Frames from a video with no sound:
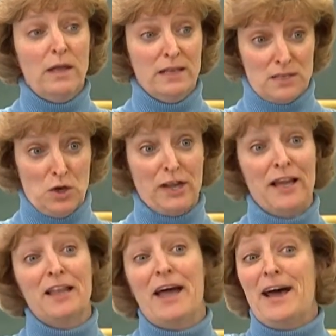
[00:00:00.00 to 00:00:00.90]
his
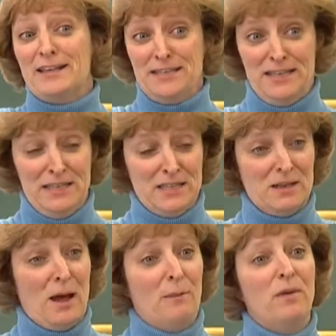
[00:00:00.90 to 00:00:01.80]
cooking class, his
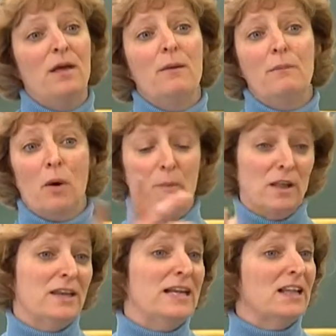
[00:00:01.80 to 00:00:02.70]

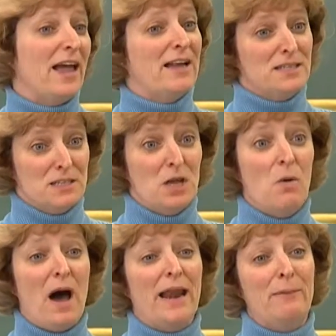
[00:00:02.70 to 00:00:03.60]
mobility class, and
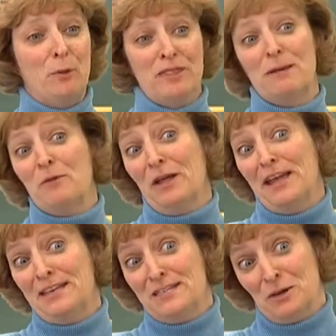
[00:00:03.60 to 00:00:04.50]
so on, and put them
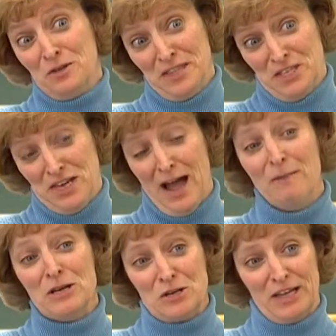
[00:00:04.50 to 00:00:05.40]
into the
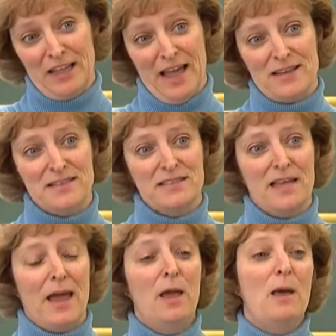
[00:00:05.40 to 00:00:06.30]
geometry class and
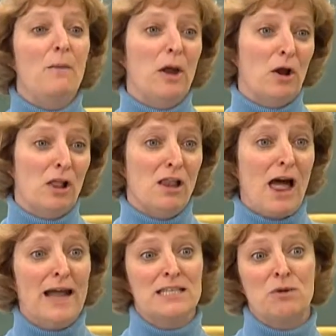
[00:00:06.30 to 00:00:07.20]
say, parallel
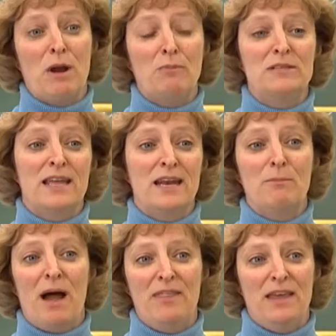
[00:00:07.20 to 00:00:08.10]
lines are
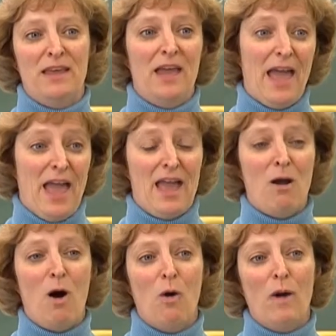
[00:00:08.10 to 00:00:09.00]
represented by the A
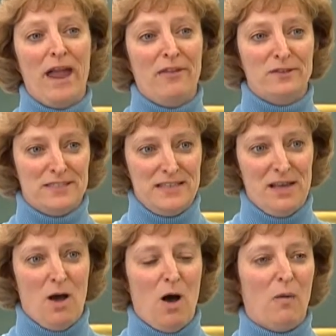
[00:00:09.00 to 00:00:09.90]
hallway and the
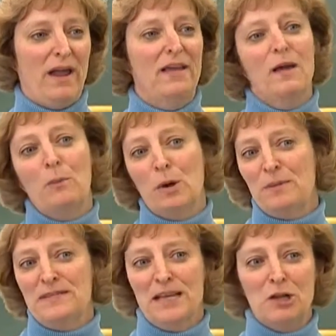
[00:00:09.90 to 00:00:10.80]
C hallway.
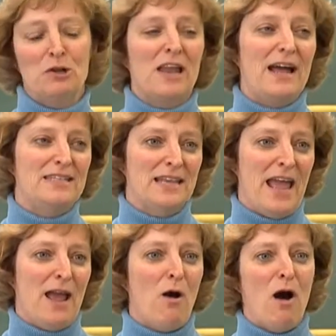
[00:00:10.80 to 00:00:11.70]
Perpendicular lines,
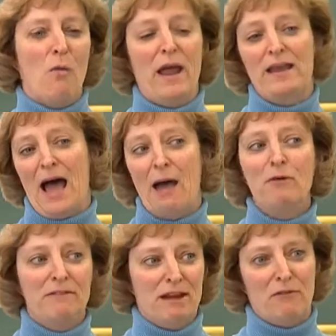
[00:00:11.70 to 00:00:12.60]
the A hallway. Now, I
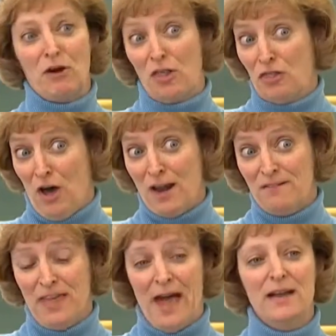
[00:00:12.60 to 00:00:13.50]
would have never thought
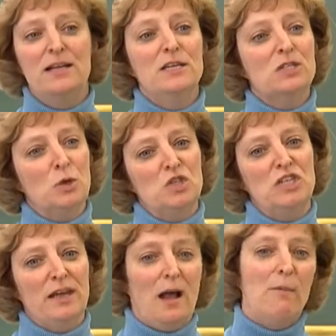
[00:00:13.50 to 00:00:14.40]
of that, so
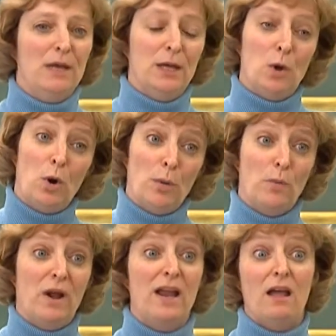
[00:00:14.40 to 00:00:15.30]
she helped me
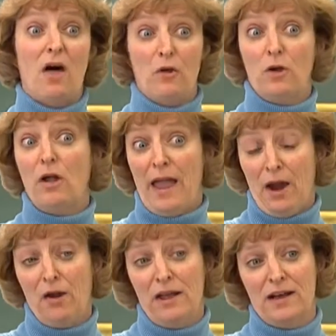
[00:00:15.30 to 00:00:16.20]
incorporate other
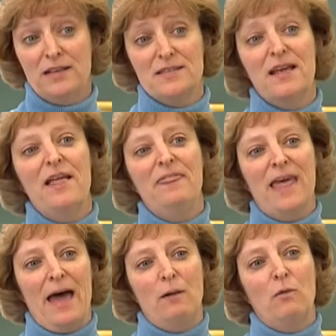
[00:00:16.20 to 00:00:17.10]
areas
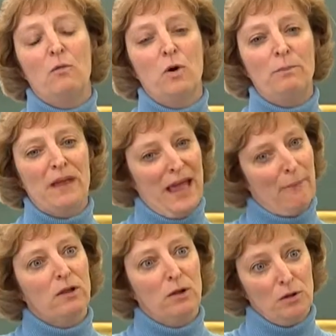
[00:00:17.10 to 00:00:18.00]
that would be
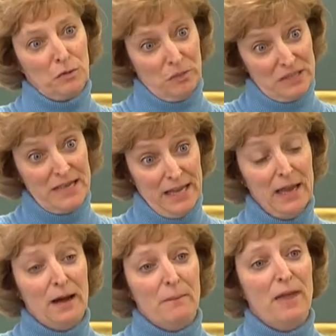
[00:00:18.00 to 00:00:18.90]
applicable to
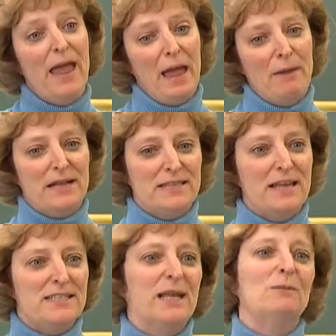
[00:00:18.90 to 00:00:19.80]
him and make
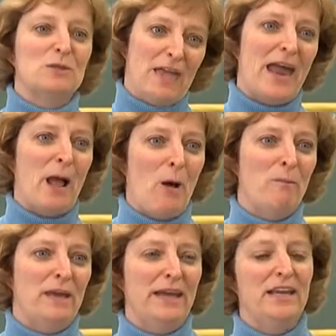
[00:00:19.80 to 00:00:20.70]
sense to him. So that
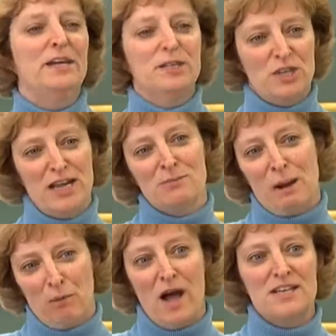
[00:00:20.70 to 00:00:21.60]
helped me change
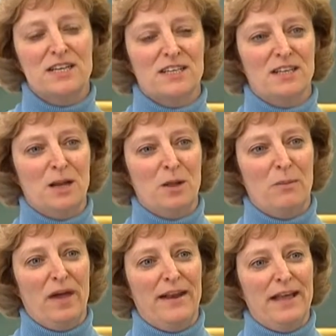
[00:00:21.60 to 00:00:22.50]
my project a little
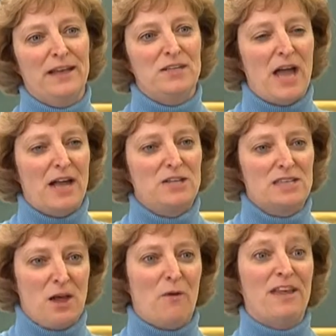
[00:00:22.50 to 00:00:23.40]
bit and not
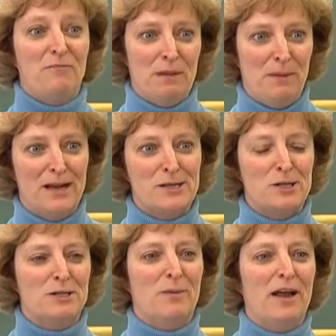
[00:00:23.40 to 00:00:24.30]
just go give me
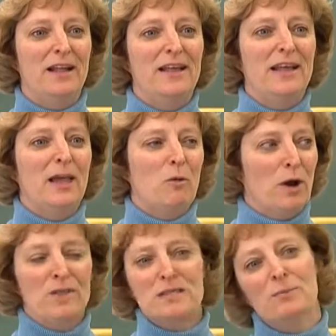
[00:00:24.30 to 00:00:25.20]
pictures, but
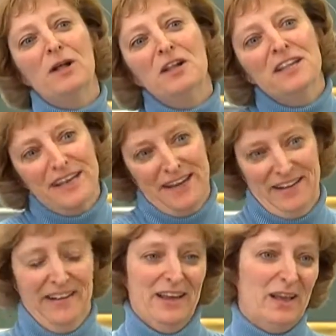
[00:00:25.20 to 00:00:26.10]
we're in this
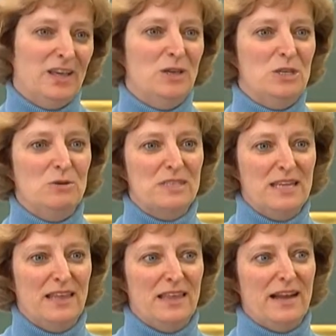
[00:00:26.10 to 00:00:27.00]
building. Do you
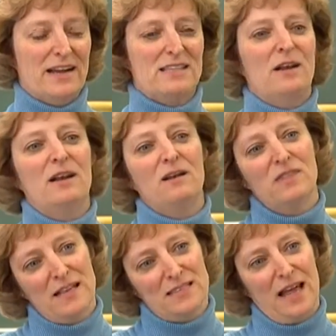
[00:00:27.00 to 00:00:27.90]
see things and
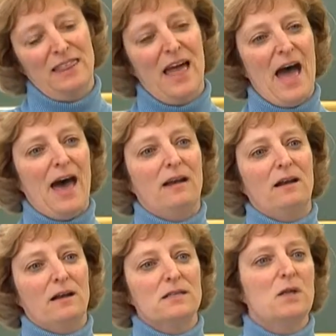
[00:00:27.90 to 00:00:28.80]
things like that?
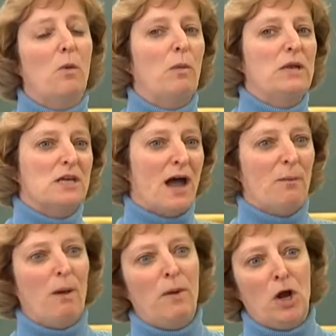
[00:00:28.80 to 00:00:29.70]
And so when we talk
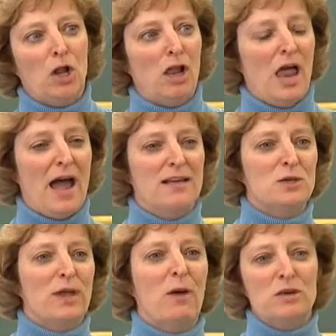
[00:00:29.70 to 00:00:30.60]
about parallel lines,
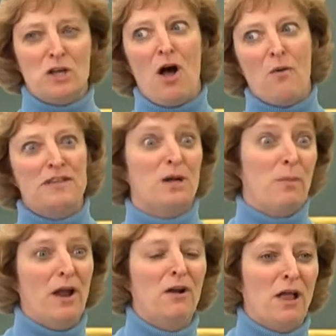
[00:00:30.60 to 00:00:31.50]
okay, which hallways are
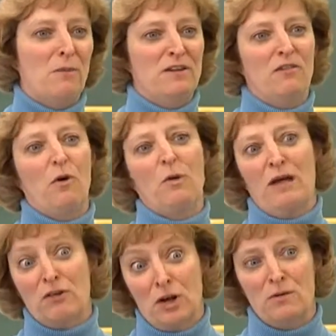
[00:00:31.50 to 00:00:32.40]
parallel before we
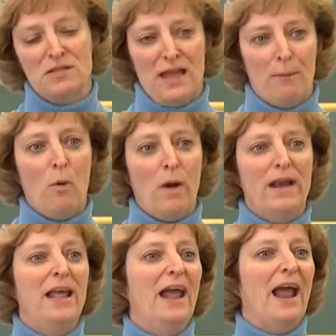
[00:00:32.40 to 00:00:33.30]
ever go to that
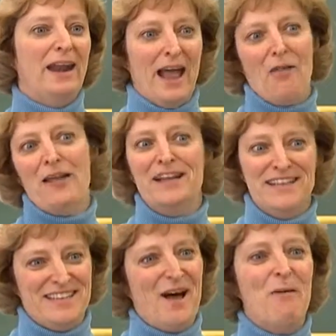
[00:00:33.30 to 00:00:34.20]
point? And now they
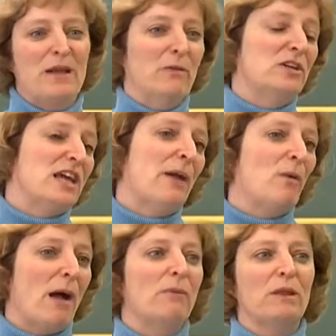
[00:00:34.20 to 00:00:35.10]
can tell me, which I
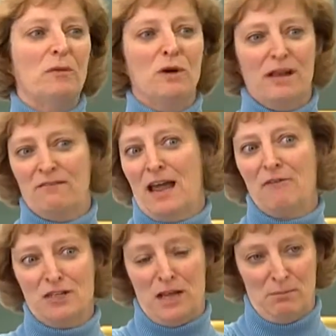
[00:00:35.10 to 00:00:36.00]
probably would have
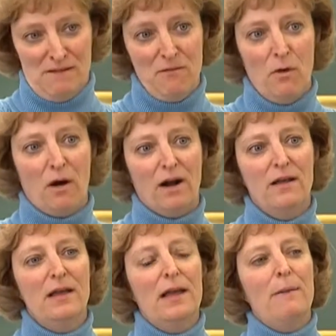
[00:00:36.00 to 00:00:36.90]
never done before,